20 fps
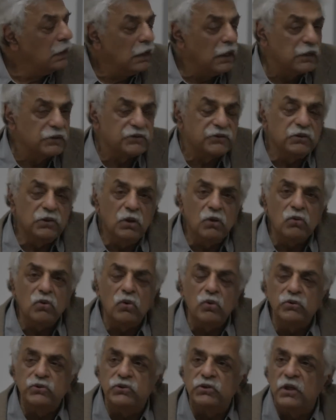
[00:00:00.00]
It's no
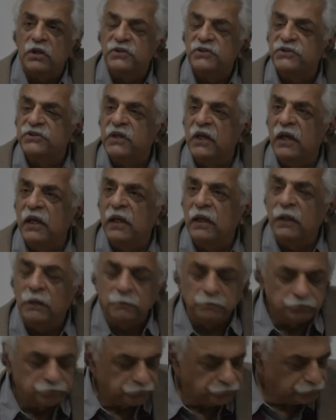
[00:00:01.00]
good just
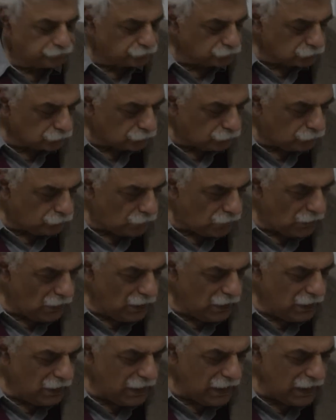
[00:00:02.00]
saying
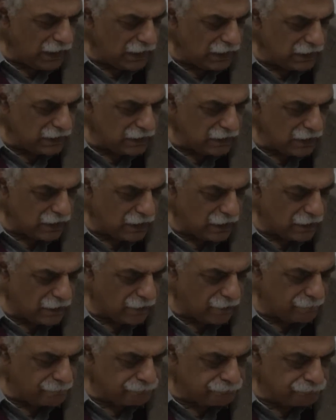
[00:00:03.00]

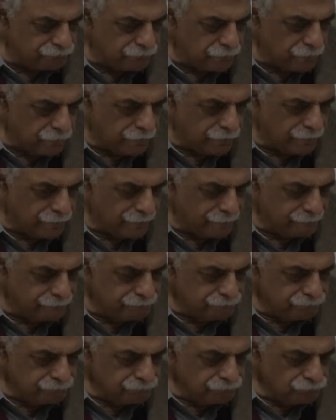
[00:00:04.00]
in
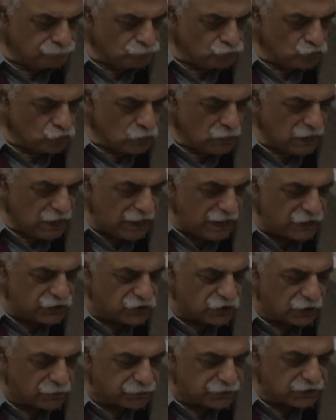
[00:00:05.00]

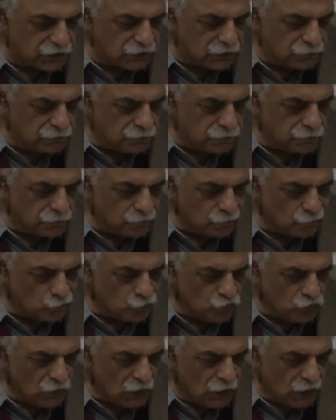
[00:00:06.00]
Egypt
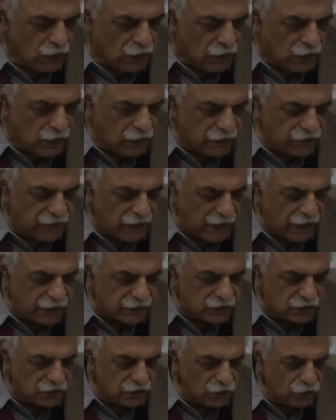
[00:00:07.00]

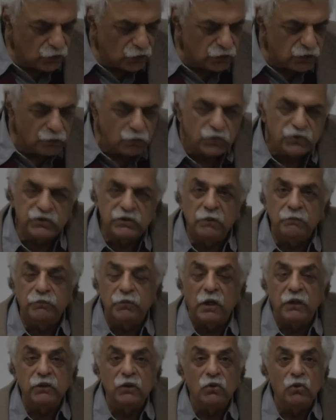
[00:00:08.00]
that, you know, the Muslim
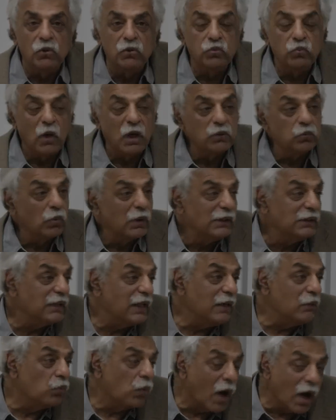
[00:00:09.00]
Brotherhood won. Well,
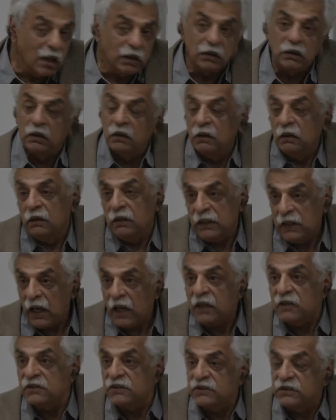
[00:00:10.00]
they won.
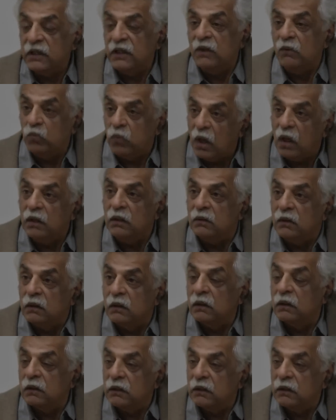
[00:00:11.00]
Yes, they won.